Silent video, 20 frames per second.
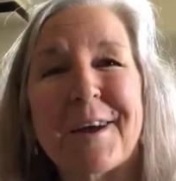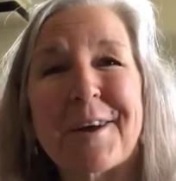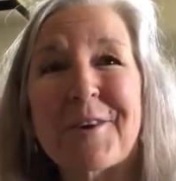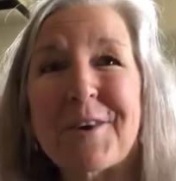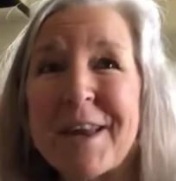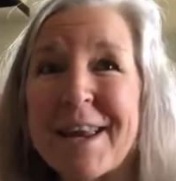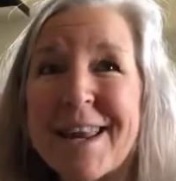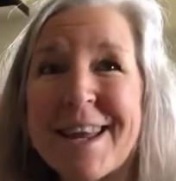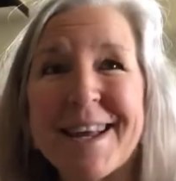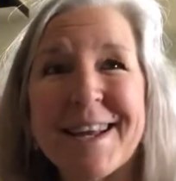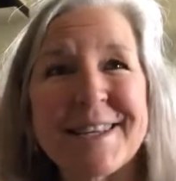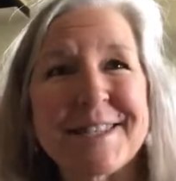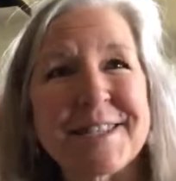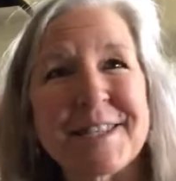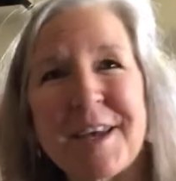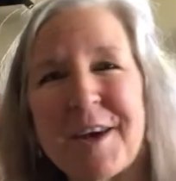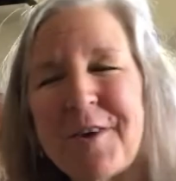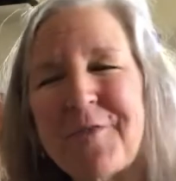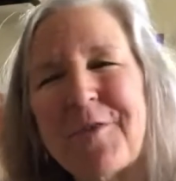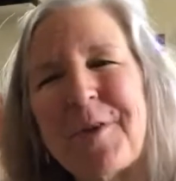
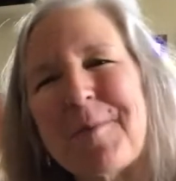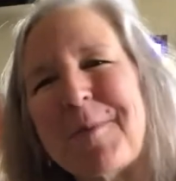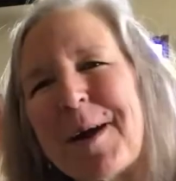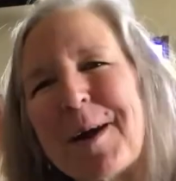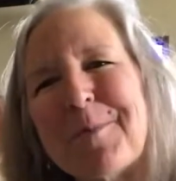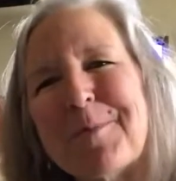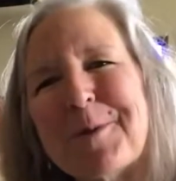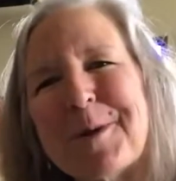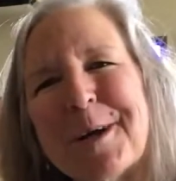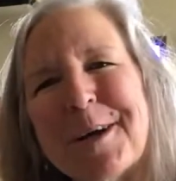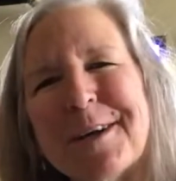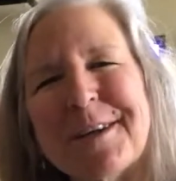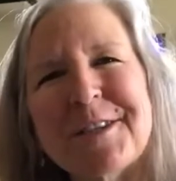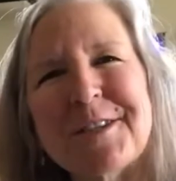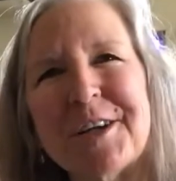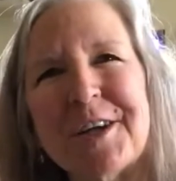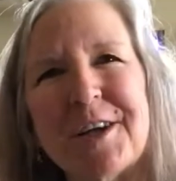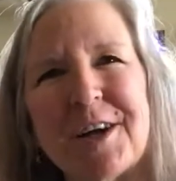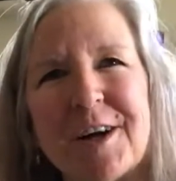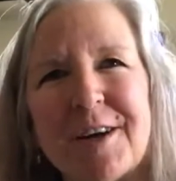Greetings from our prayer
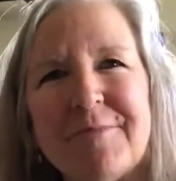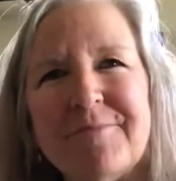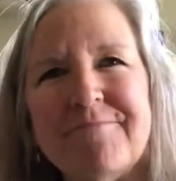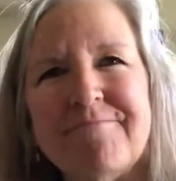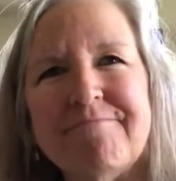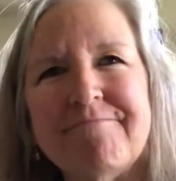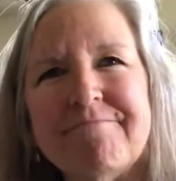chair.